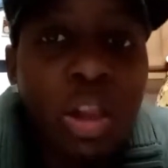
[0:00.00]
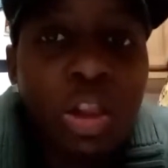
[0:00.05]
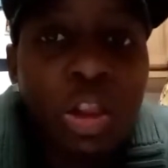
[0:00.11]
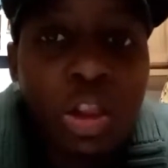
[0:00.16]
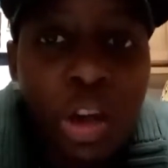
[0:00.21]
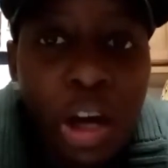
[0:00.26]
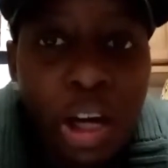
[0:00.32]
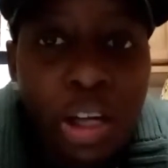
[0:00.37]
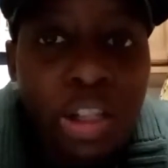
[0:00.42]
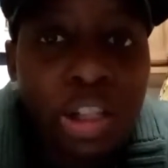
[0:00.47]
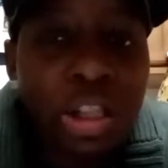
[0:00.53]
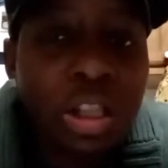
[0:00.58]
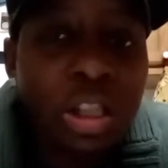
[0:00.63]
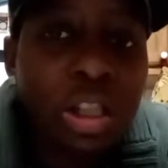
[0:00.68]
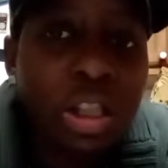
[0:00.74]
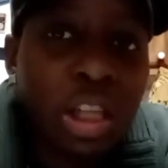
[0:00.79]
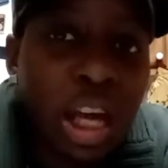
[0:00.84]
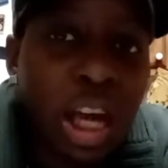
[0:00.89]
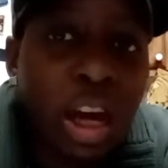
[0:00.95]
Thus,
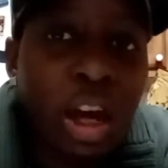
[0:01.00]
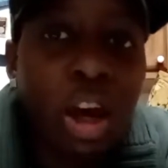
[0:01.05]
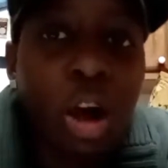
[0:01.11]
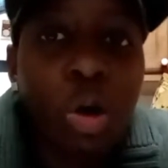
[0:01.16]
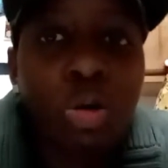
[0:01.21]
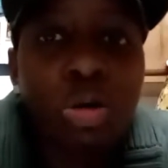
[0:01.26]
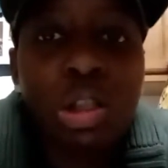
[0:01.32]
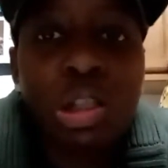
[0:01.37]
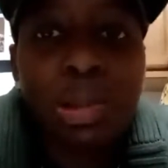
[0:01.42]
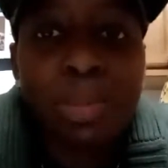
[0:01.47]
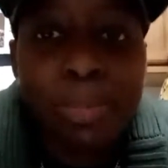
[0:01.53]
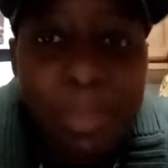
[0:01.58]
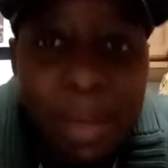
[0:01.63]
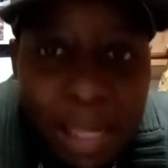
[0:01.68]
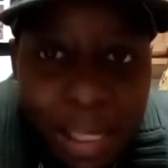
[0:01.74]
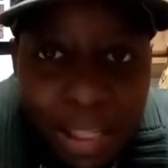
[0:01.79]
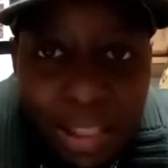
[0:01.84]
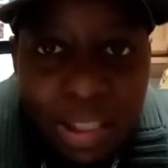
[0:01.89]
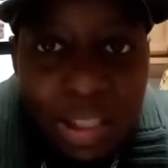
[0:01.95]
there goes the
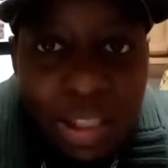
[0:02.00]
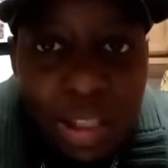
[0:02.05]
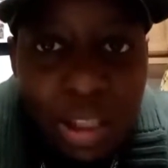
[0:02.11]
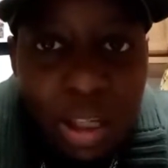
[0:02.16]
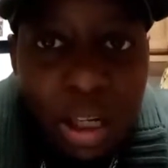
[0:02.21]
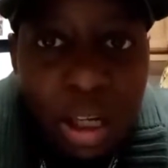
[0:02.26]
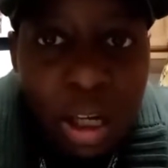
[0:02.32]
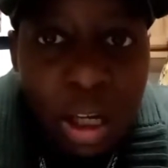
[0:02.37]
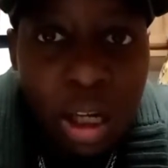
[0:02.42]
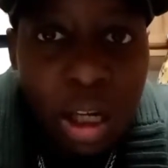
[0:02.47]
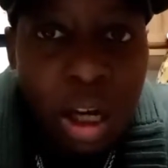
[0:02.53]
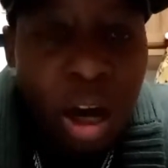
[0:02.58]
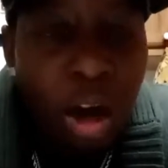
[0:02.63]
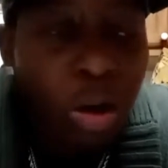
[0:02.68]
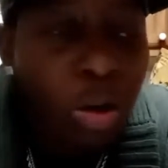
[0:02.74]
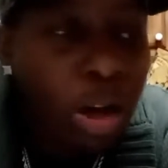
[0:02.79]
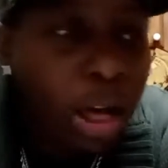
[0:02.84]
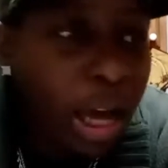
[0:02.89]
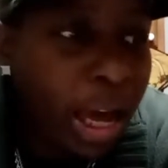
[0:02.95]
meat.
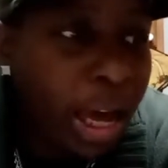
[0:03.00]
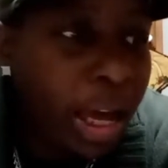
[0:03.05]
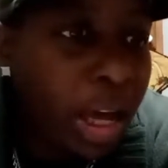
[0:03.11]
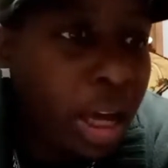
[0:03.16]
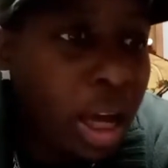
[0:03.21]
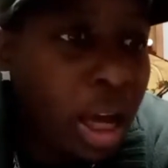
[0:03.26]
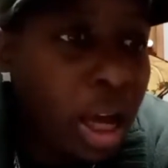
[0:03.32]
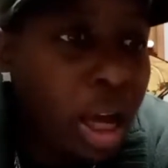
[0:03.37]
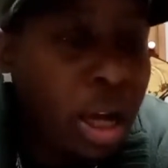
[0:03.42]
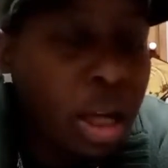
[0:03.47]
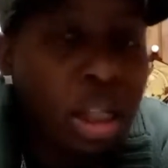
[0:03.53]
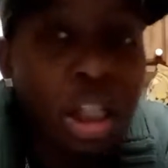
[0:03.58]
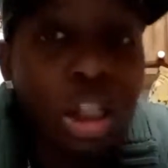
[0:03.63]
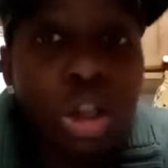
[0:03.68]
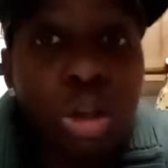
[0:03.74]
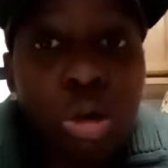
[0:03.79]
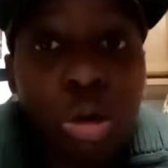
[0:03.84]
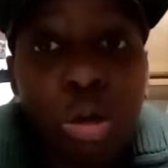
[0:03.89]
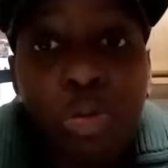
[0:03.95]
Okay? And the
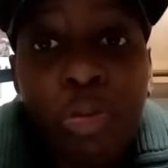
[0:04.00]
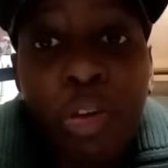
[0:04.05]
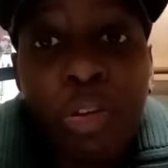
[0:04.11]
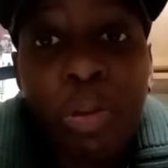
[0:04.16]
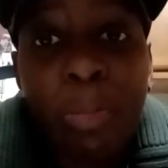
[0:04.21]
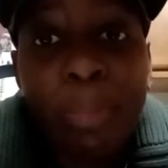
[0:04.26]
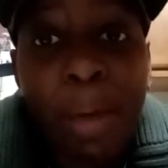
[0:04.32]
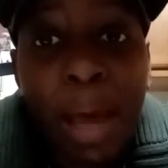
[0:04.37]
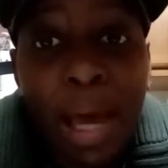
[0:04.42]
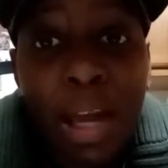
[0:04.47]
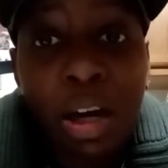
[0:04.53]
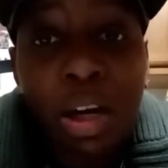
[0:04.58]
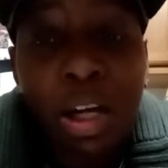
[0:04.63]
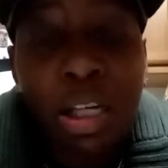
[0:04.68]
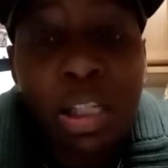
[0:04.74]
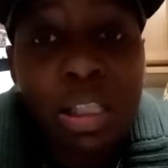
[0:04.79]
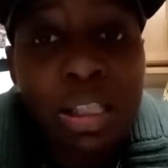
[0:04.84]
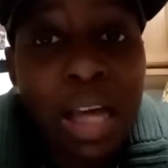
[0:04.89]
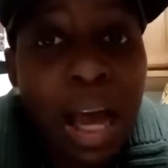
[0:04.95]
truth of the matter
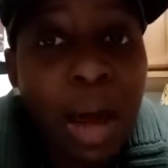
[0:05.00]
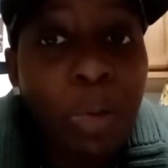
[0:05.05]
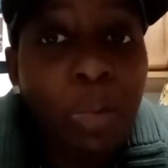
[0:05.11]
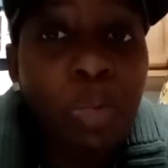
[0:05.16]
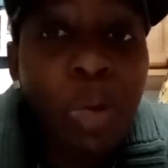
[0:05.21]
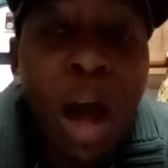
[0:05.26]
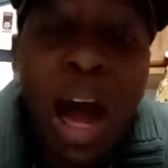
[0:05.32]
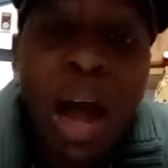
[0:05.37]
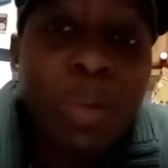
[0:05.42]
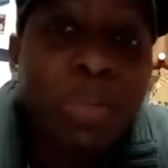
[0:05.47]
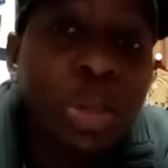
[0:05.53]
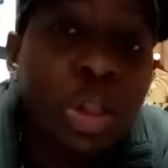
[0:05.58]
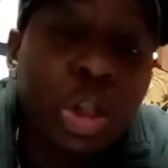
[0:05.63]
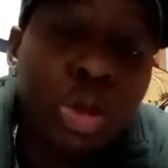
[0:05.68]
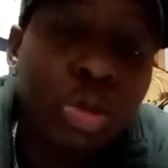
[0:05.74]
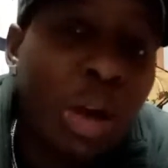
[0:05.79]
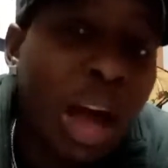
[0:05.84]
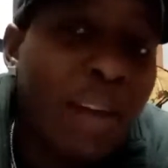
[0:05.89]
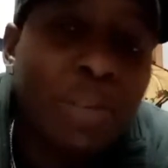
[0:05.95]
is that why would
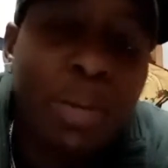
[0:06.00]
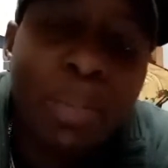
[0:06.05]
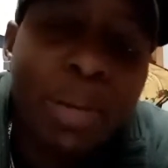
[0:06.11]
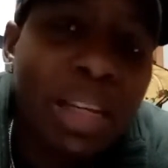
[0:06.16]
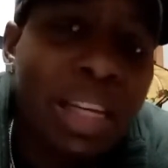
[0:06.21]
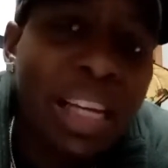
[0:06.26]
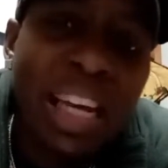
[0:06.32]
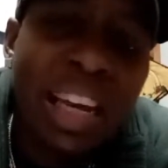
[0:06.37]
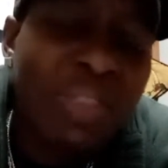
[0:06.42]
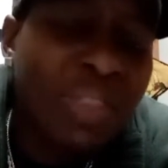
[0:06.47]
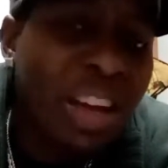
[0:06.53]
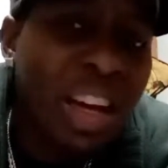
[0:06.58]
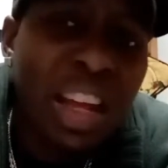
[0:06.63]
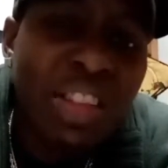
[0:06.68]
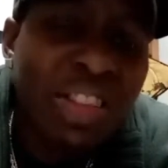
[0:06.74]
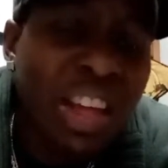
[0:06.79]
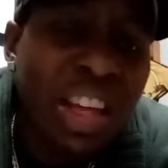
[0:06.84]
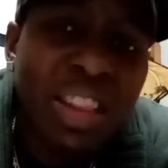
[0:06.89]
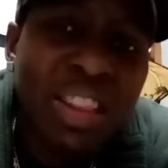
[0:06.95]
you ever believe
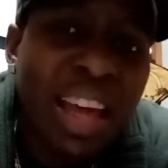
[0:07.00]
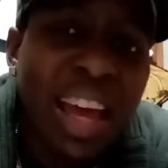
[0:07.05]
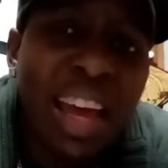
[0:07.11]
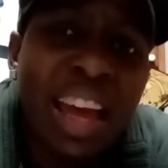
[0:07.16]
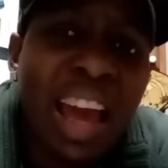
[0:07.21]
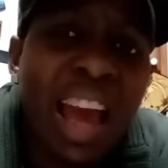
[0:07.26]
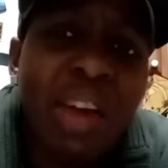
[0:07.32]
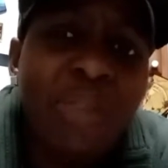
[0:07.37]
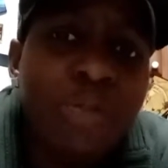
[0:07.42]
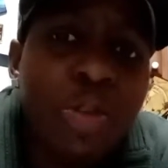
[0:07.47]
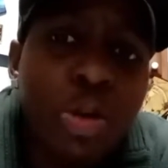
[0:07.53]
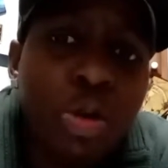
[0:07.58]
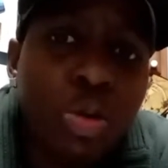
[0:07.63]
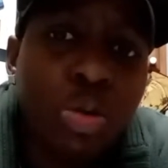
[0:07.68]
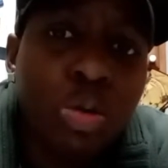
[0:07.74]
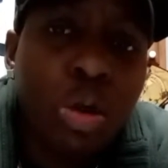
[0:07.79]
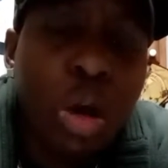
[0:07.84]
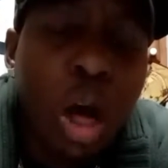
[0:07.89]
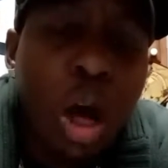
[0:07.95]
anything they gave
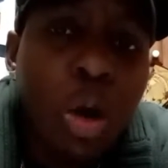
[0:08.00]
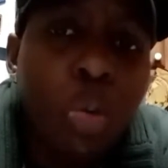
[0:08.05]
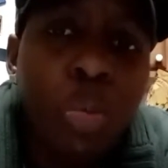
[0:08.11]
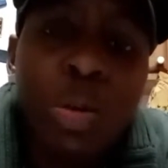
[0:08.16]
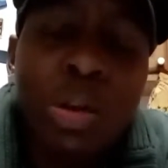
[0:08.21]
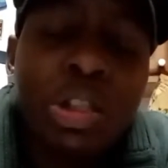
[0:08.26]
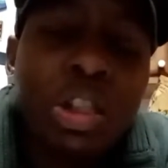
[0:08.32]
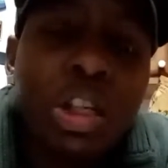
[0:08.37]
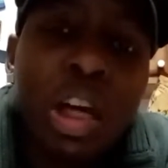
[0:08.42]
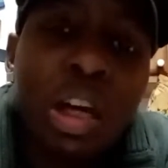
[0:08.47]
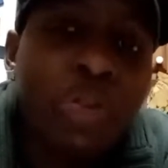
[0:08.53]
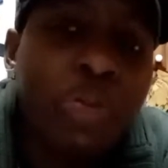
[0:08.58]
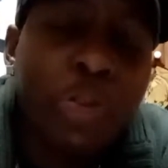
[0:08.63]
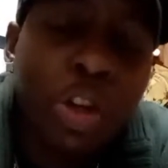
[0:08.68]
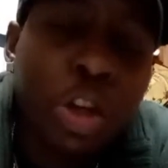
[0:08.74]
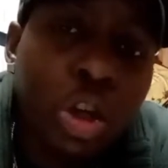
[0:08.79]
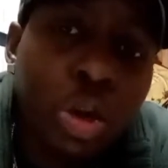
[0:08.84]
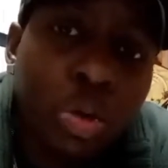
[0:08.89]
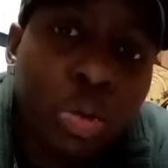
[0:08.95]
you was good
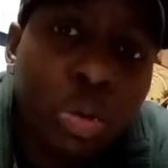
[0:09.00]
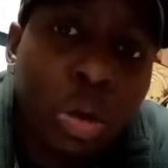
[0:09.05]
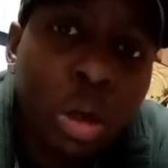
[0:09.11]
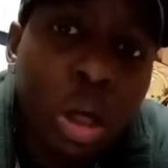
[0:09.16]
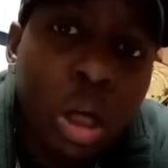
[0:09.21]
for you?